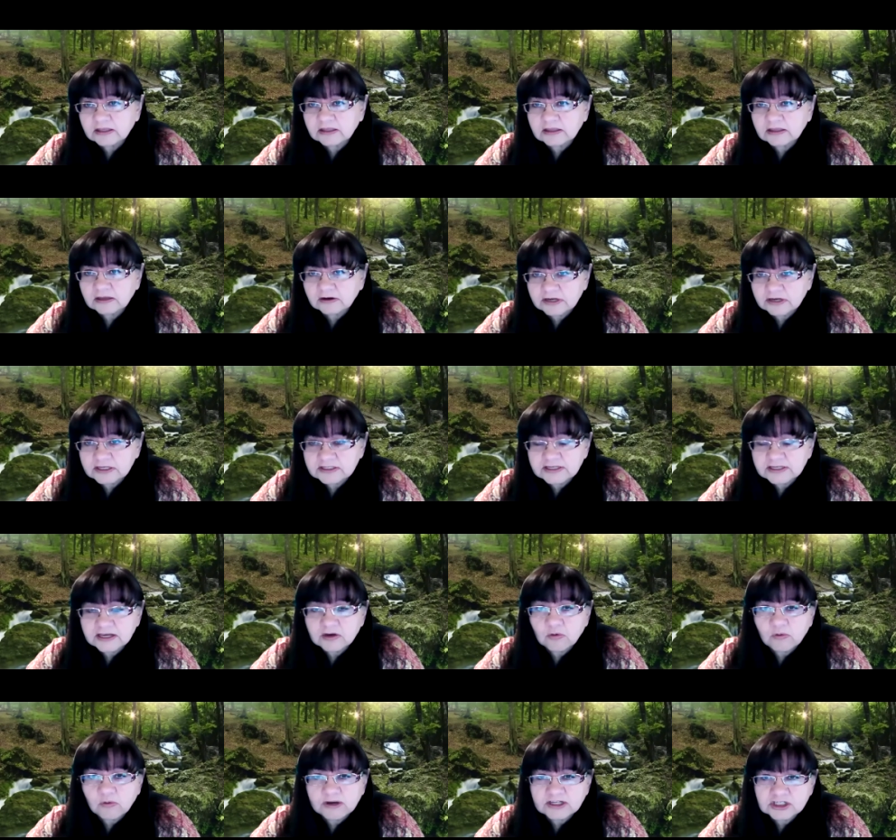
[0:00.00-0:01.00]
That there is
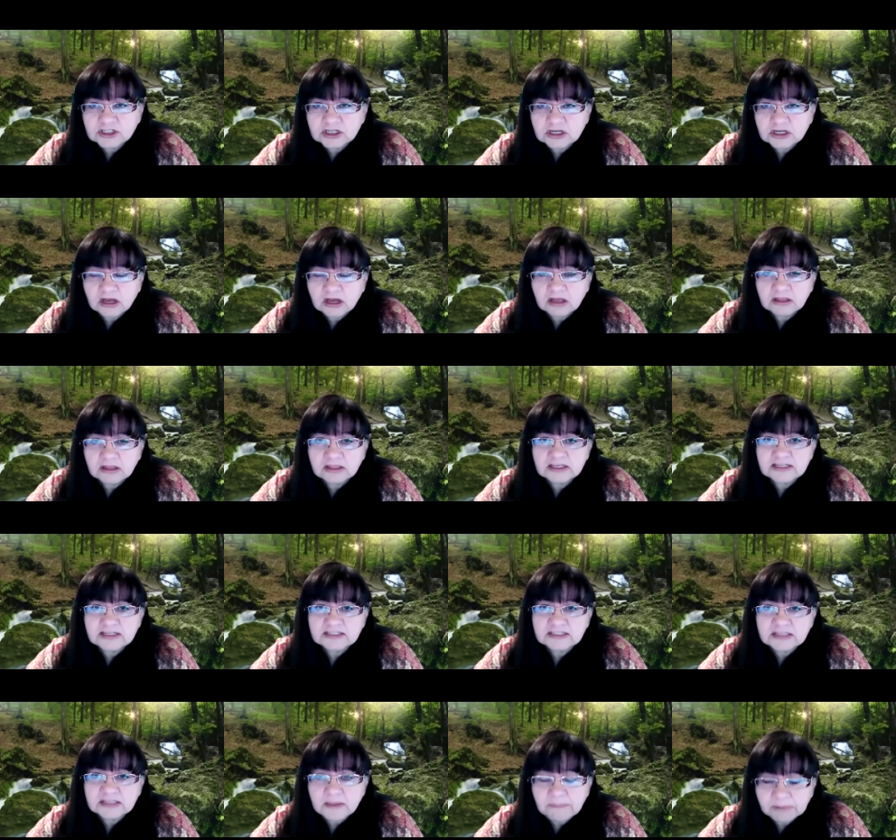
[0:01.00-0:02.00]
a question on the
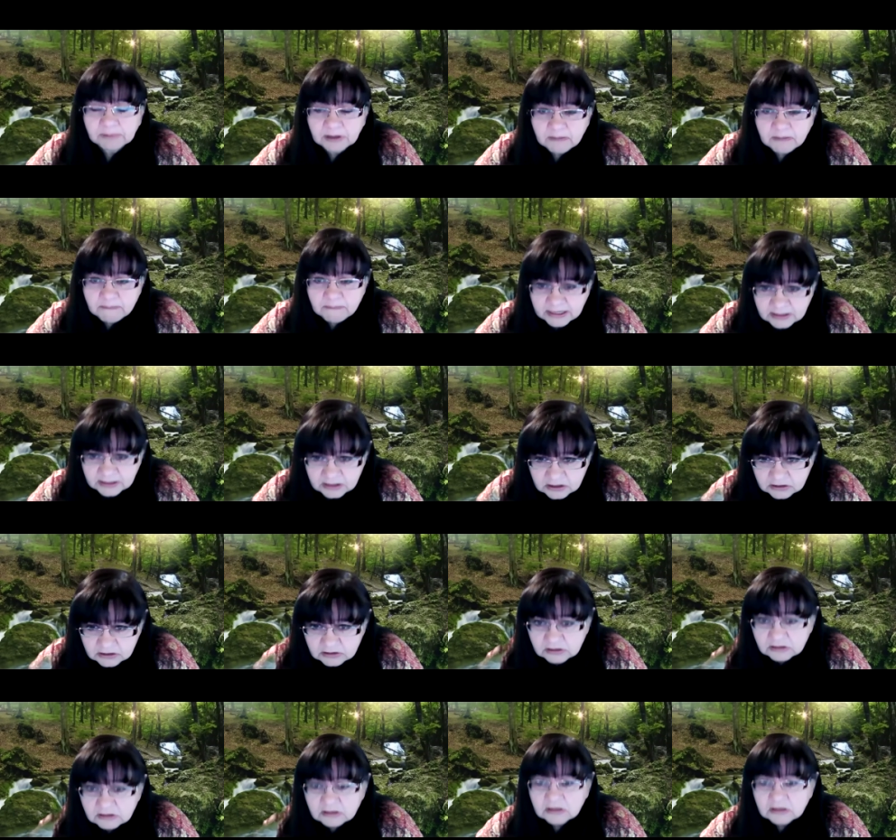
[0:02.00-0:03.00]

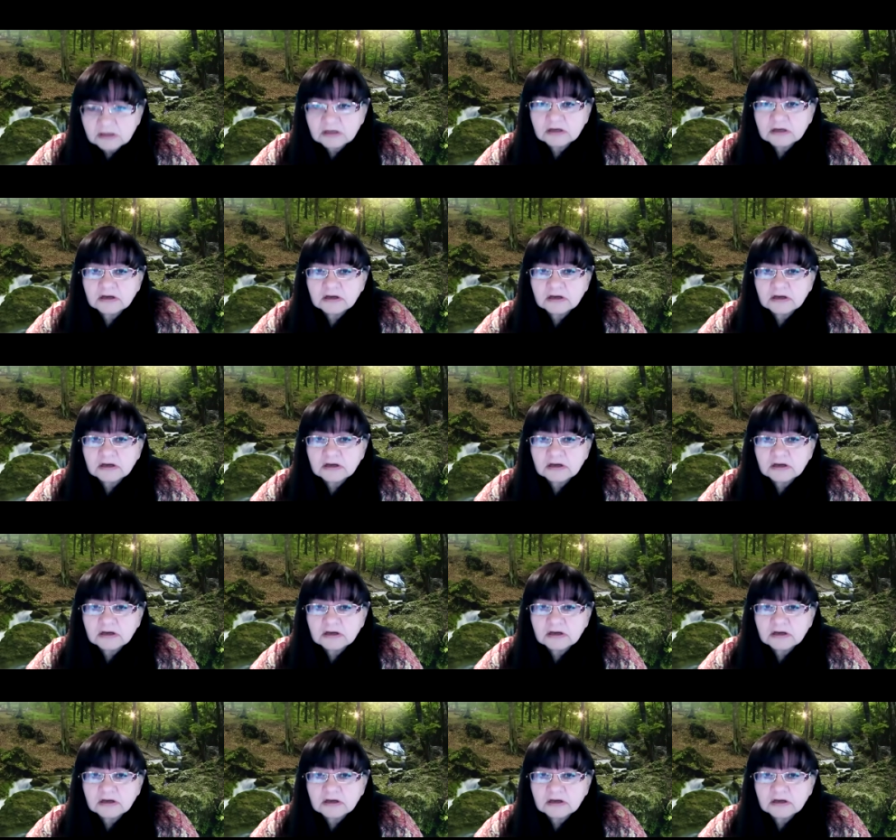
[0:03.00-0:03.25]
supplemental